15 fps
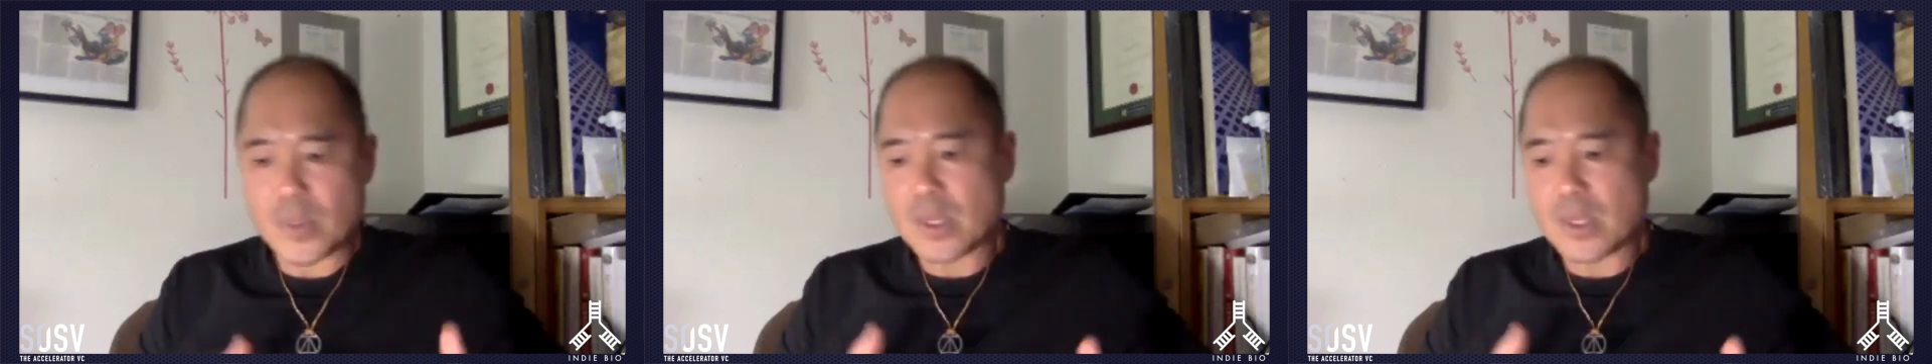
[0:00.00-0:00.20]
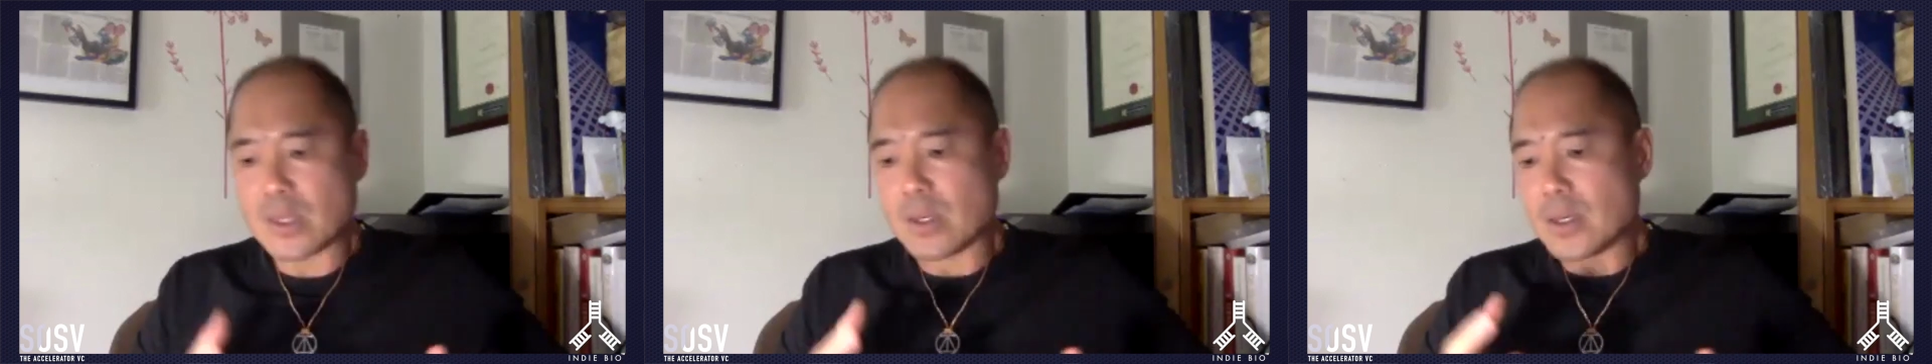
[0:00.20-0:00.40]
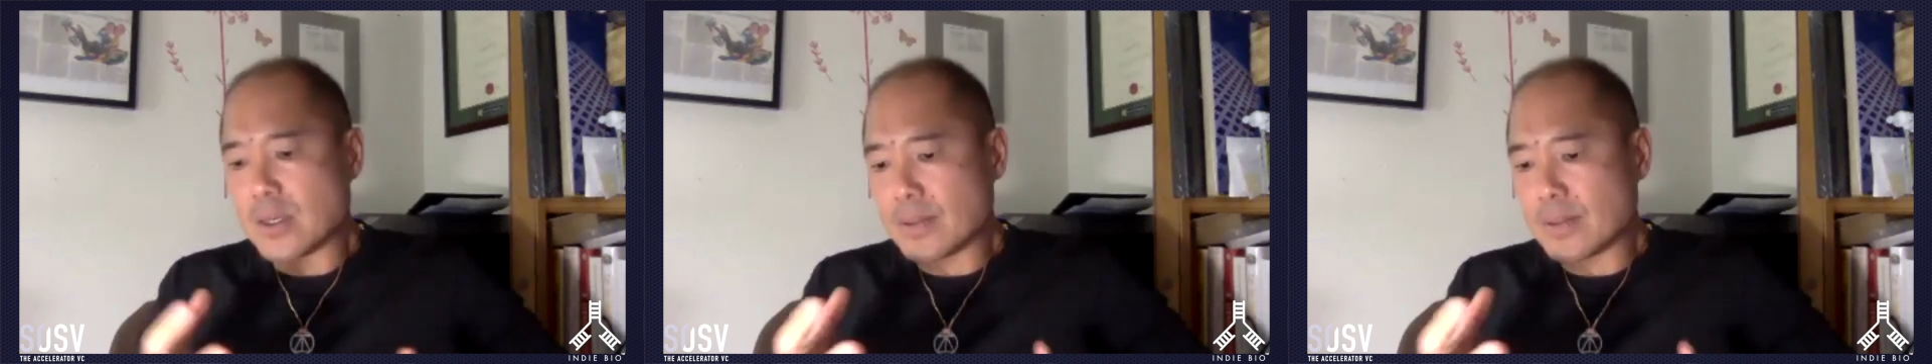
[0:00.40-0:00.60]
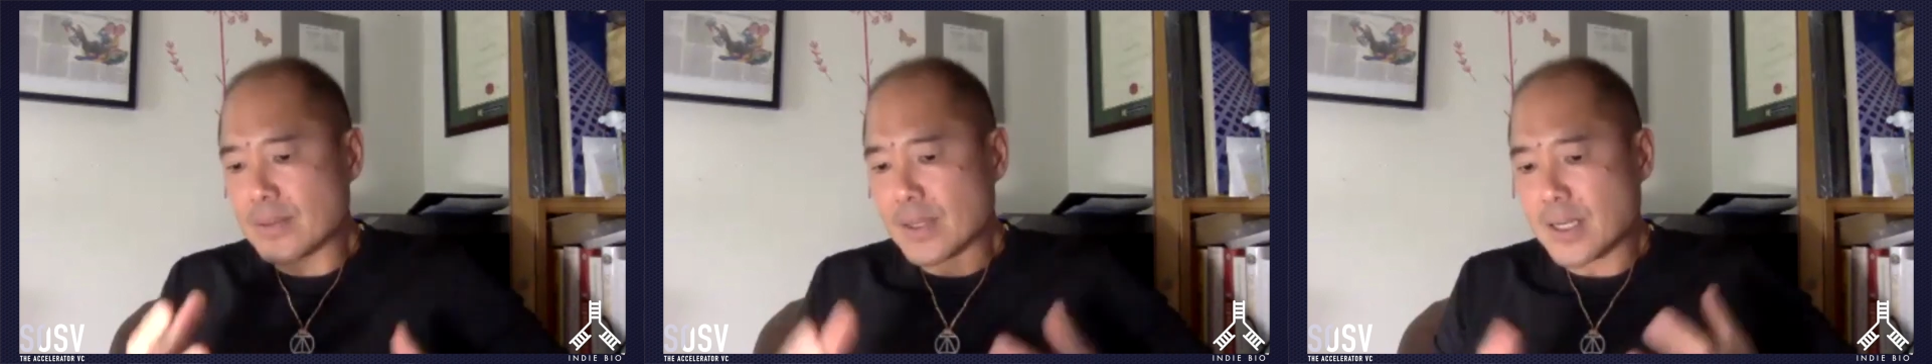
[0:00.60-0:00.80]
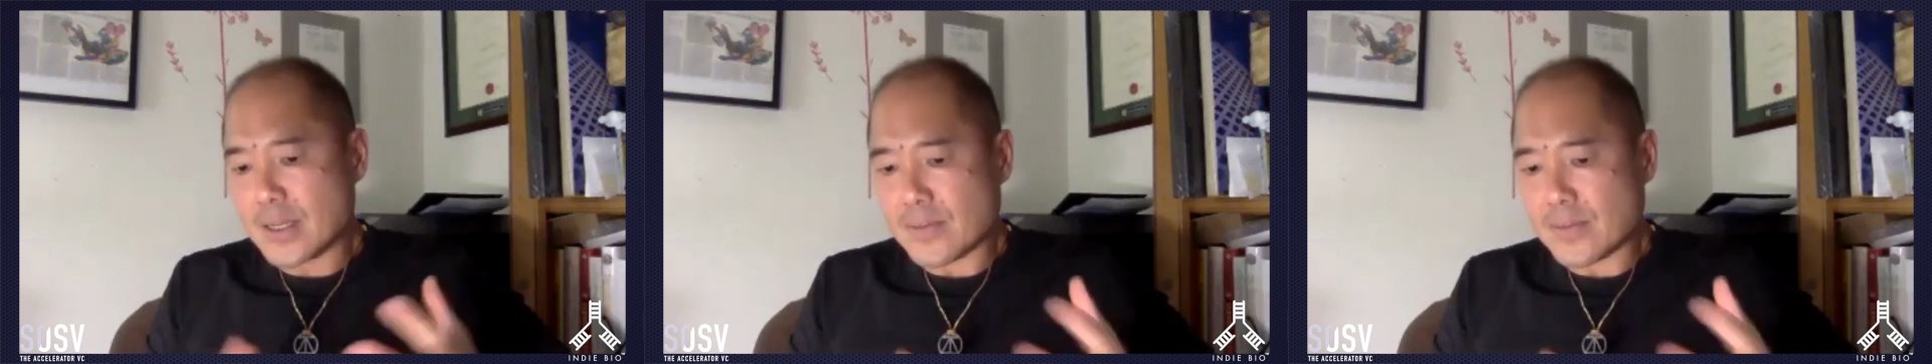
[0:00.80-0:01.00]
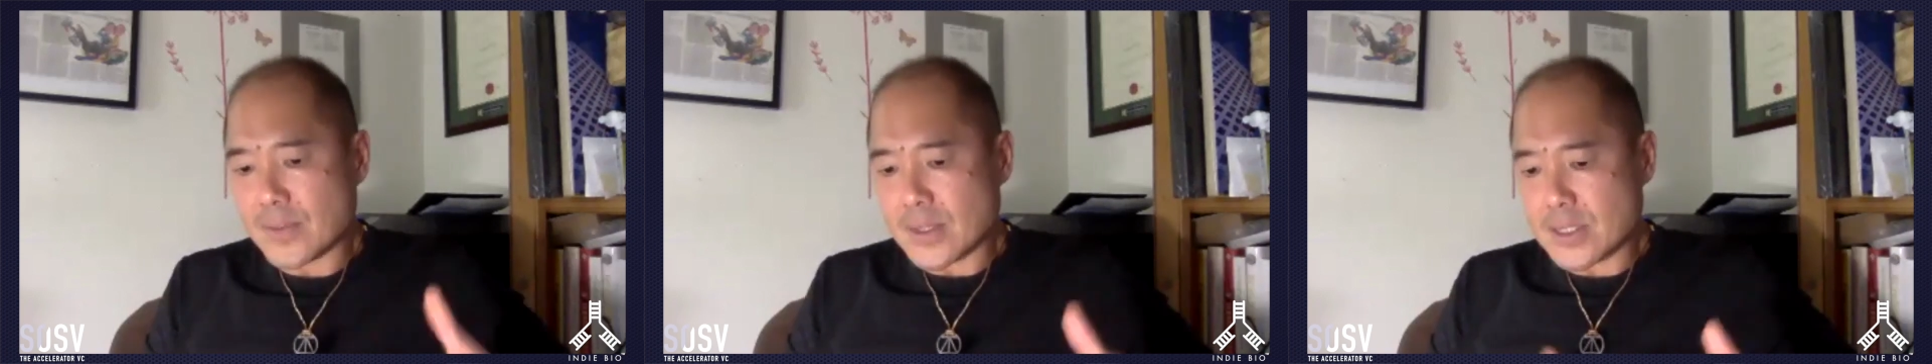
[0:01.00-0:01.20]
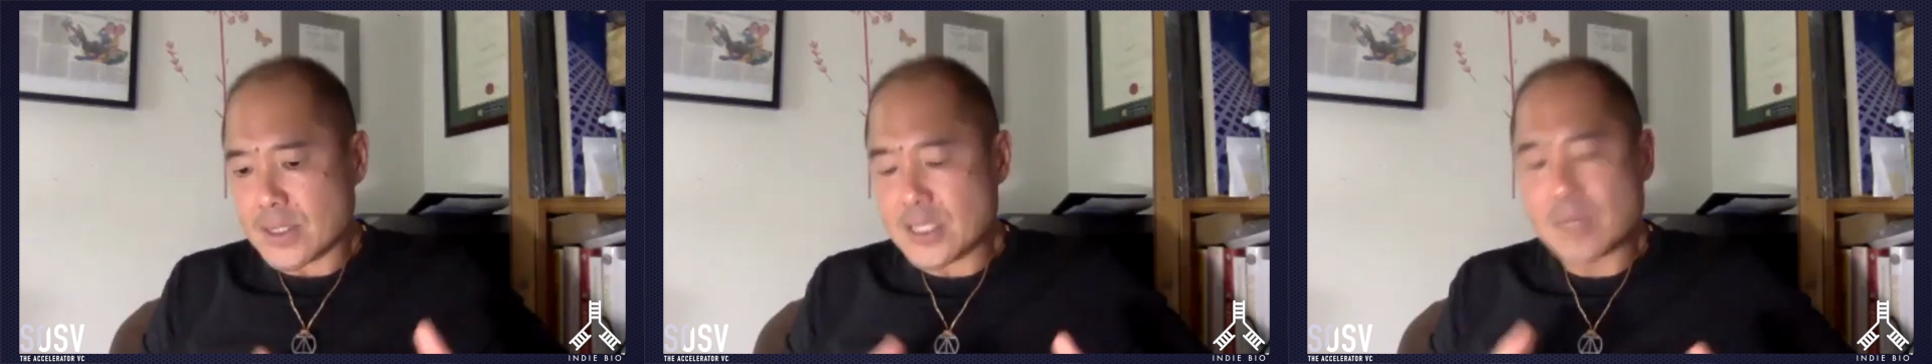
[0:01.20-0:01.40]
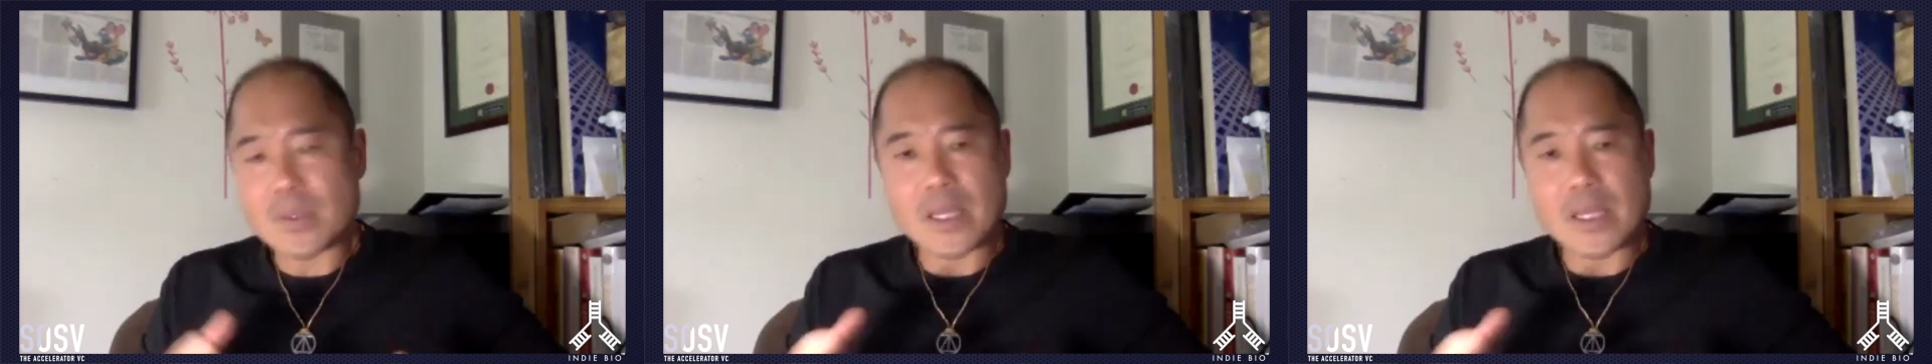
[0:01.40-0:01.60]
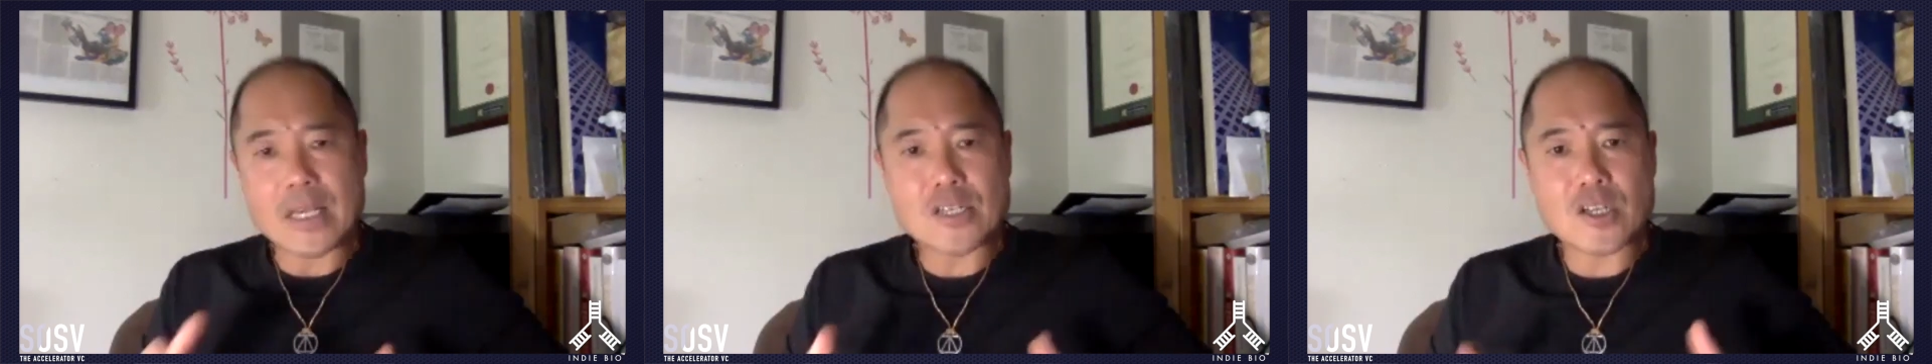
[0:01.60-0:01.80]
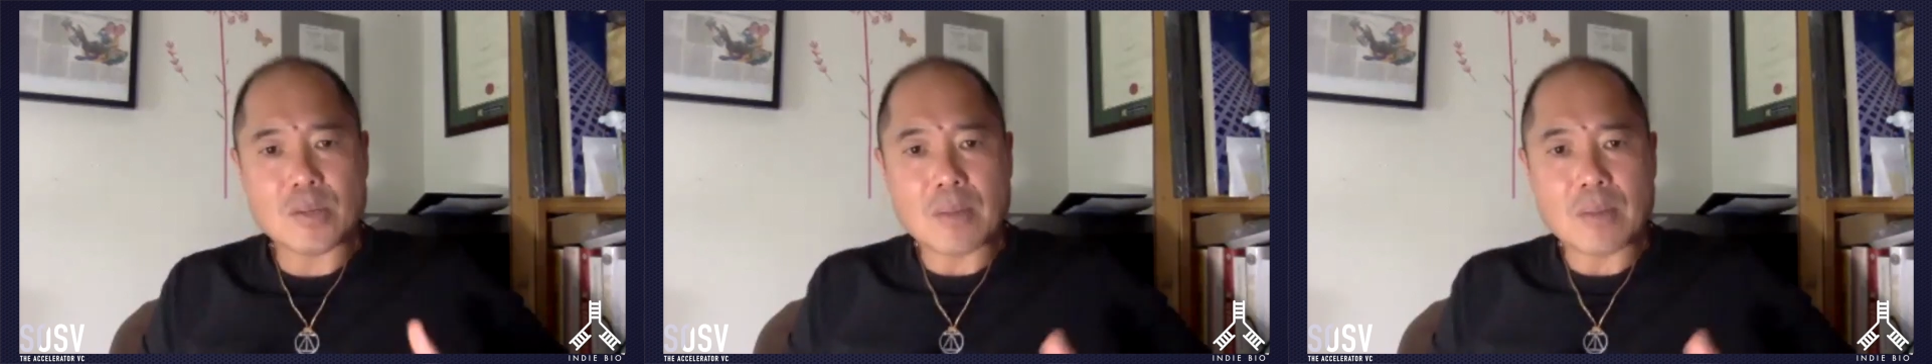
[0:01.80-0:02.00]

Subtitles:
the kind of the simulation of